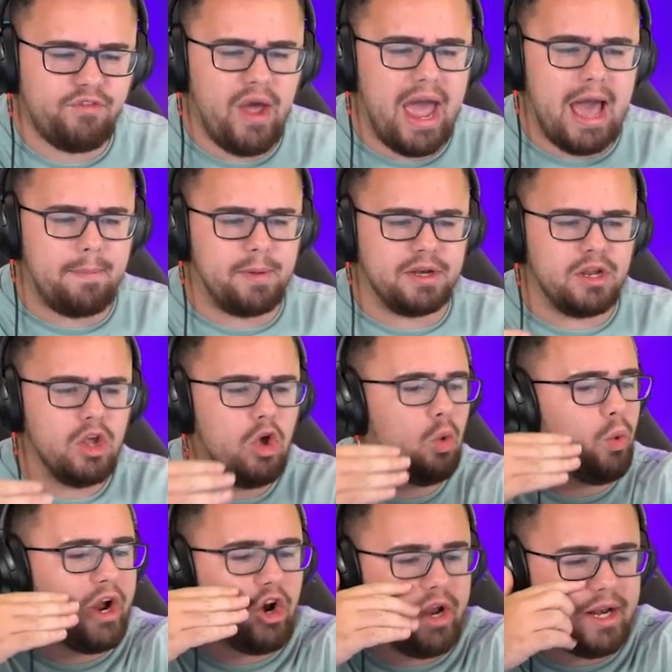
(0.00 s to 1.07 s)
have happened.
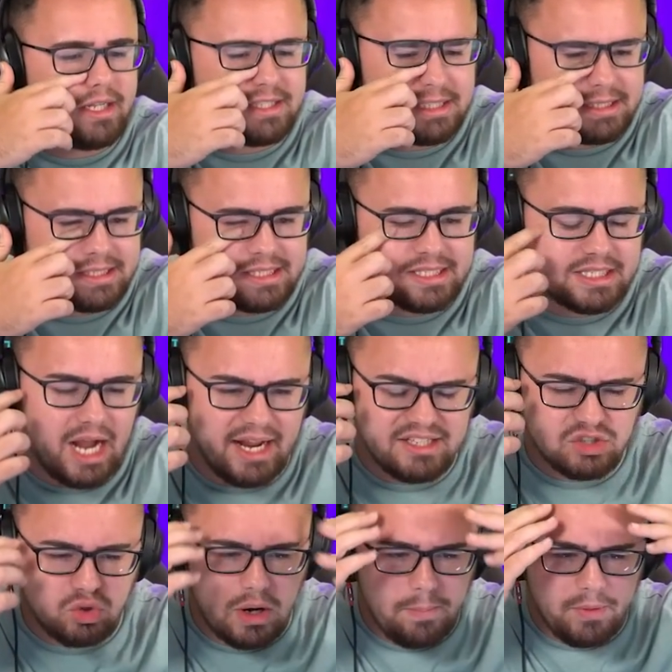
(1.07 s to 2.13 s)
We're in a
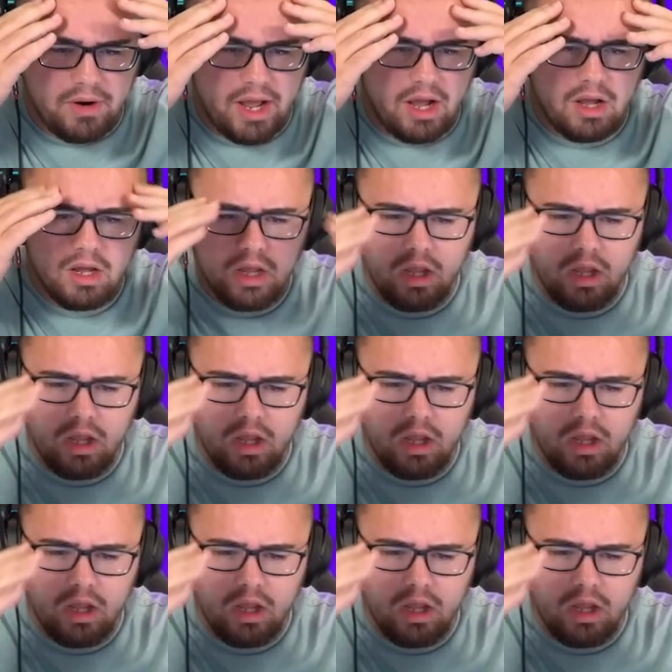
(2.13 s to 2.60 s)
skyscraper now.